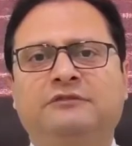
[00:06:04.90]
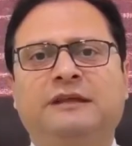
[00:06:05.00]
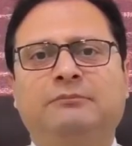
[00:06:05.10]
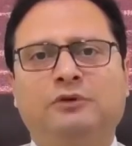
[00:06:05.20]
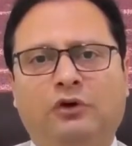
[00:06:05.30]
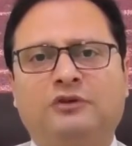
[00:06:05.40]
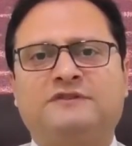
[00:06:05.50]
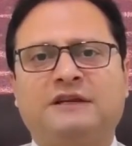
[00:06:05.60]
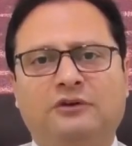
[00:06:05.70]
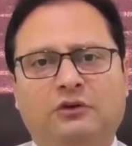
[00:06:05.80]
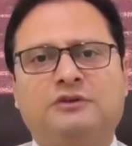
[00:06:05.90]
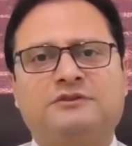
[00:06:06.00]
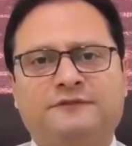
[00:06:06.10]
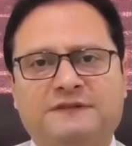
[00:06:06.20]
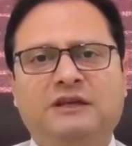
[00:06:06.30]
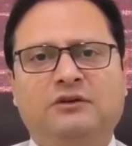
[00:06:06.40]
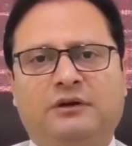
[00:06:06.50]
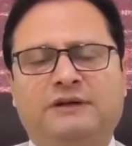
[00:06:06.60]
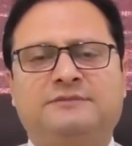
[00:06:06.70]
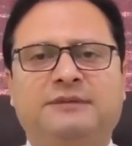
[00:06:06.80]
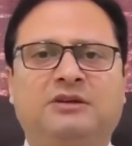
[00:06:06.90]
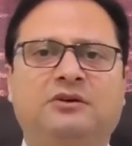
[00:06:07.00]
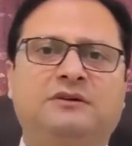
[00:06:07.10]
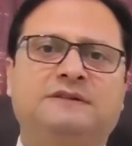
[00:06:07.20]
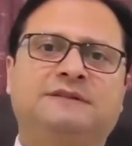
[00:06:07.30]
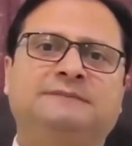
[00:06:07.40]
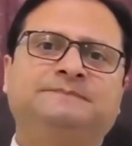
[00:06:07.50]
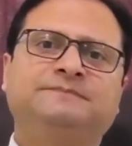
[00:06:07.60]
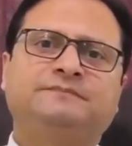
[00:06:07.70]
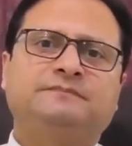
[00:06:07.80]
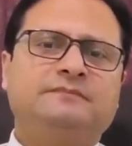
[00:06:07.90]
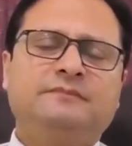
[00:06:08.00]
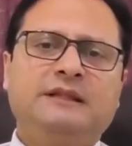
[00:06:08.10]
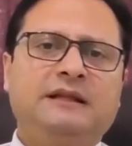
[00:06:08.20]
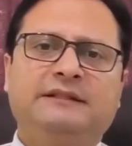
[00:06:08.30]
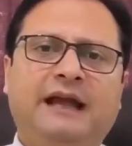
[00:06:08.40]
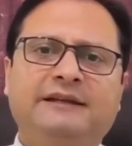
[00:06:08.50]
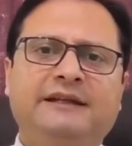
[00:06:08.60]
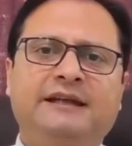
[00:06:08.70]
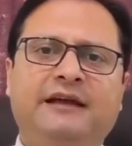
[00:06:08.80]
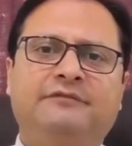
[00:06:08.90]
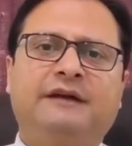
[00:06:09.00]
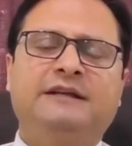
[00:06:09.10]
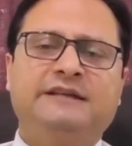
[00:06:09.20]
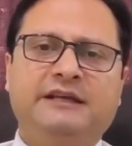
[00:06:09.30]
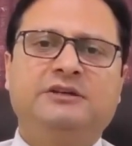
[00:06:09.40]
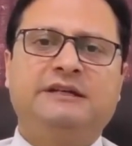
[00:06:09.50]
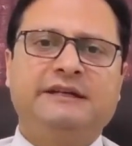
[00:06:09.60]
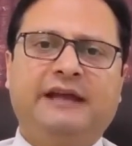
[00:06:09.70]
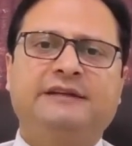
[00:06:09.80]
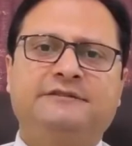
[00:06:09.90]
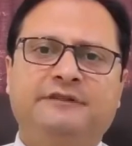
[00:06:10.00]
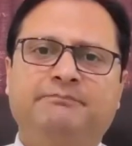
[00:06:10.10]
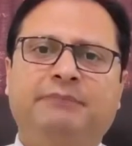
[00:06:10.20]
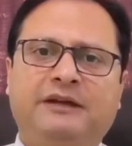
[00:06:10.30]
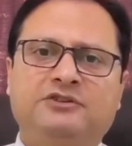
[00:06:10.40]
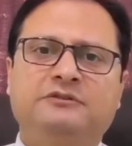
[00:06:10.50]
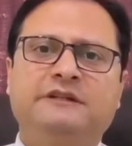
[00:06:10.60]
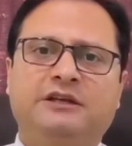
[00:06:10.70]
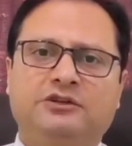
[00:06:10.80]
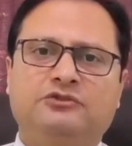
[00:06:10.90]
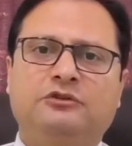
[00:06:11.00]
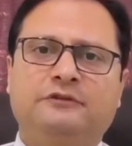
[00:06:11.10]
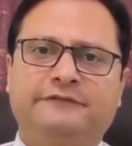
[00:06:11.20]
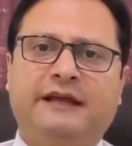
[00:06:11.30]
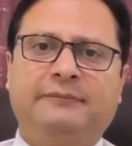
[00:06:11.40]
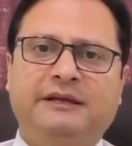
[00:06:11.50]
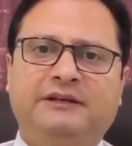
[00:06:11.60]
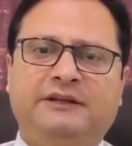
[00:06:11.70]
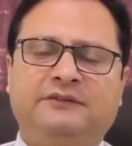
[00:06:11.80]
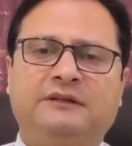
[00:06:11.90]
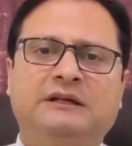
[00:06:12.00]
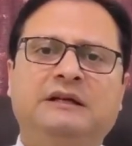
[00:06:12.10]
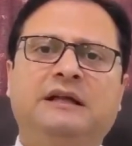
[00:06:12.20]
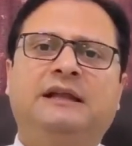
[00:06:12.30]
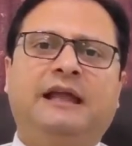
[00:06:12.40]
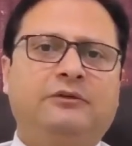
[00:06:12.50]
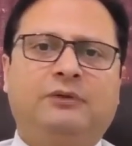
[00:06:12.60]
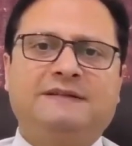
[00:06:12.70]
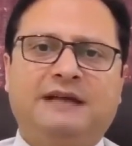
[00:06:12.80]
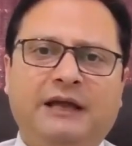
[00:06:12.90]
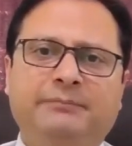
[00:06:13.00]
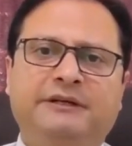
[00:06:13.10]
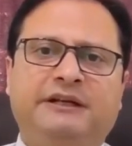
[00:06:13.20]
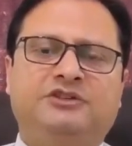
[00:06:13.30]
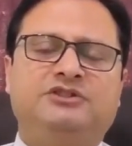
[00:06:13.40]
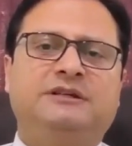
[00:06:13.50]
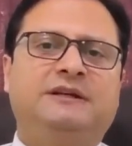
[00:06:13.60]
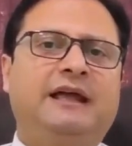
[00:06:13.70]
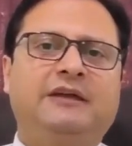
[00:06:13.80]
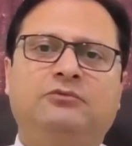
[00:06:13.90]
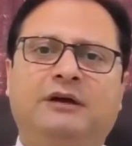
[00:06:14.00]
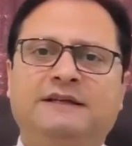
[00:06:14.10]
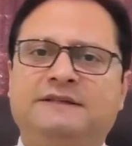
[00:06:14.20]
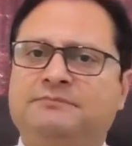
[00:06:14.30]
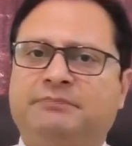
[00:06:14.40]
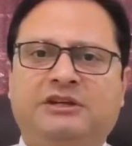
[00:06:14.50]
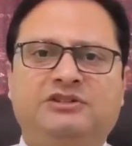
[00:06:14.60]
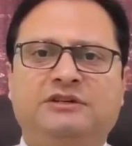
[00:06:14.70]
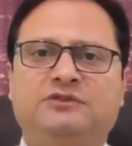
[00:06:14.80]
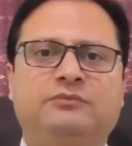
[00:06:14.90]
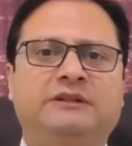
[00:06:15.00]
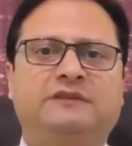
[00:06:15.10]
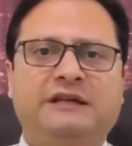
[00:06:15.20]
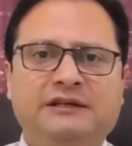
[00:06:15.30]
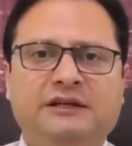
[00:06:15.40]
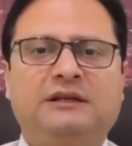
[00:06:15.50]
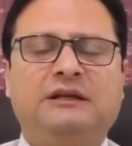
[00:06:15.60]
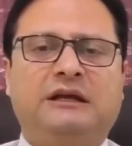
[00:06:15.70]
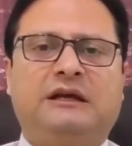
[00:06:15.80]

them loads and loads of steroids, because that can have a negative impact on the control of diabetes. Likewise, hypertension, likewise patients with renal